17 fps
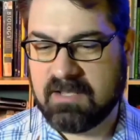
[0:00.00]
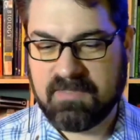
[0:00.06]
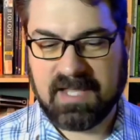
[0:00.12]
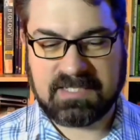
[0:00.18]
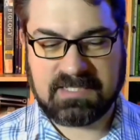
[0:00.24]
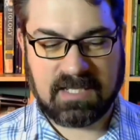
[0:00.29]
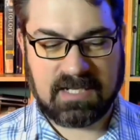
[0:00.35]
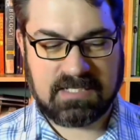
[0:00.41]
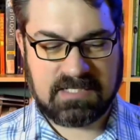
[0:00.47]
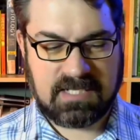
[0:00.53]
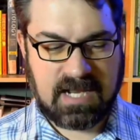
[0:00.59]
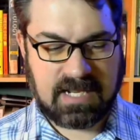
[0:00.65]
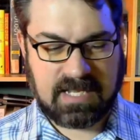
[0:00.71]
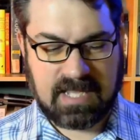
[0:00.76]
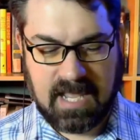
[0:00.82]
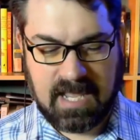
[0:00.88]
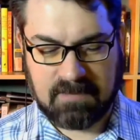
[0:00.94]
That's like
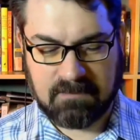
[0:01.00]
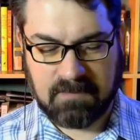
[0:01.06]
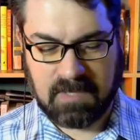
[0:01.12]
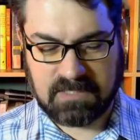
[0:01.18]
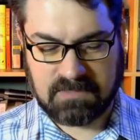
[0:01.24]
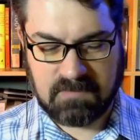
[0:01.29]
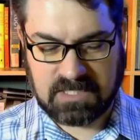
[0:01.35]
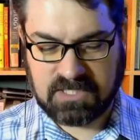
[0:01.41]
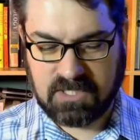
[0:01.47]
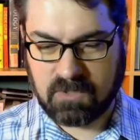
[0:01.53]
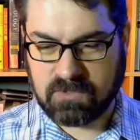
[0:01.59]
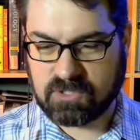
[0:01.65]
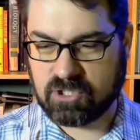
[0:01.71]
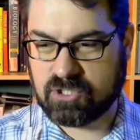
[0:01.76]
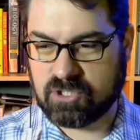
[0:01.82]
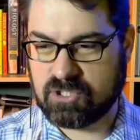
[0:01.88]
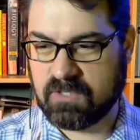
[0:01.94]
saying, hey, my
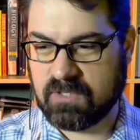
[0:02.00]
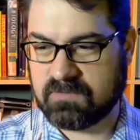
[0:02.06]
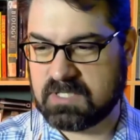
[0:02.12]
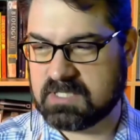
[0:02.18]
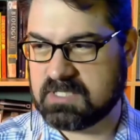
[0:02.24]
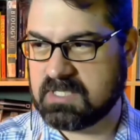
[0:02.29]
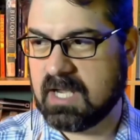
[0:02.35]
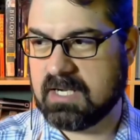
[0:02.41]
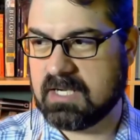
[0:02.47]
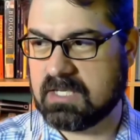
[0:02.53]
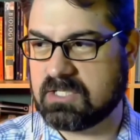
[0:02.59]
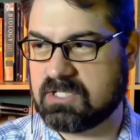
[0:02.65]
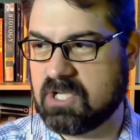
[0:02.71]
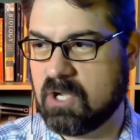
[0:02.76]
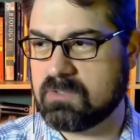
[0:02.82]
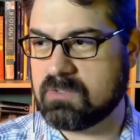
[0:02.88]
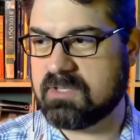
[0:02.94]
toaster should have decided to
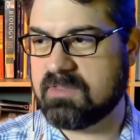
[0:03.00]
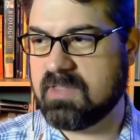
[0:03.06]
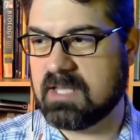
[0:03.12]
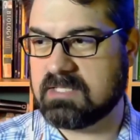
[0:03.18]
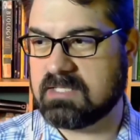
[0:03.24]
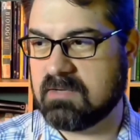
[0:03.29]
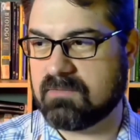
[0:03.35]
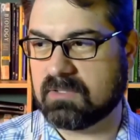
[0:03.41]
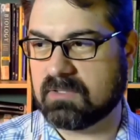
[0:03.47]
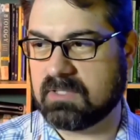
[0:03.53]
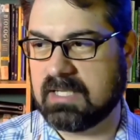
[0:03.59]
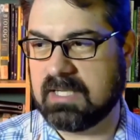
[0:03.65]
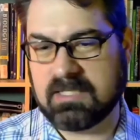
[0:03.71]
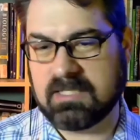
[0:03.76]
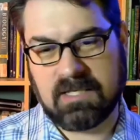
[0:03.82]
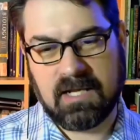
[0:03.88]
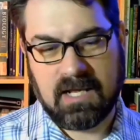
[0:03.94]
toast that
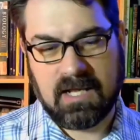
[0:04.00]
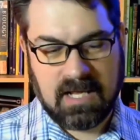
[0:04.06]
differently.